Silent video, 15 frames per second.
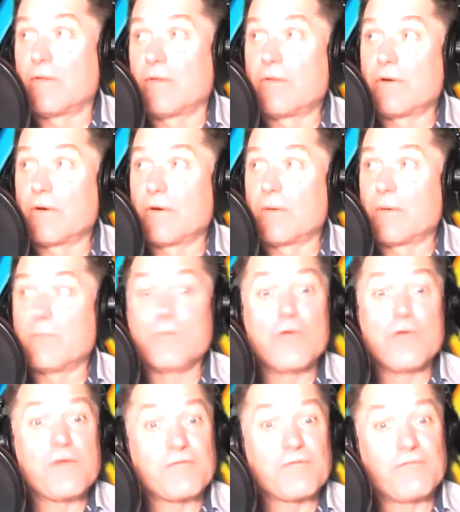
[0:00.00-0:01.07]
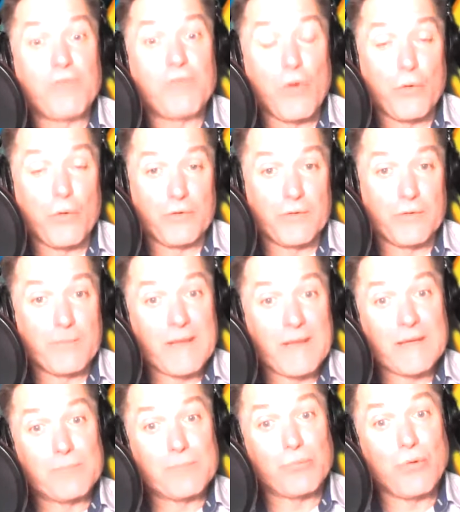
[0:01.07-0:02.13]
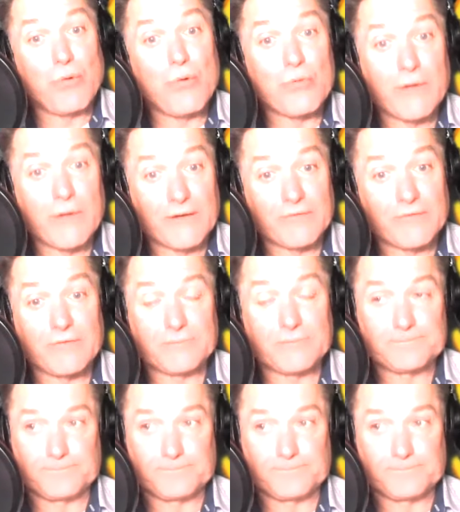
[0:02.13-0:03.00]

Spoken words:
they're moving forward, they're making progress.